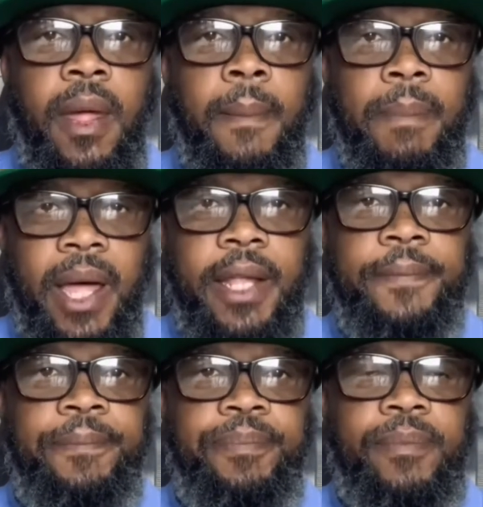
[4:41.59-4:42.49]

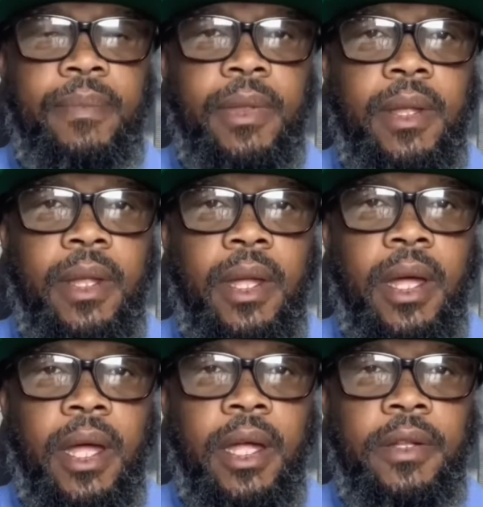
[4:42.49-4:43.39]
But,
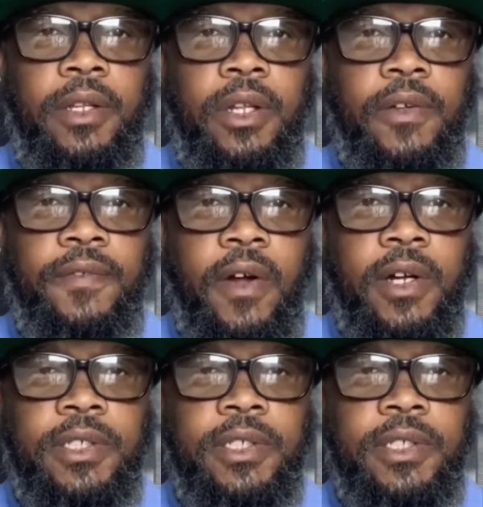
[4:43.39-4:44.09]
as far as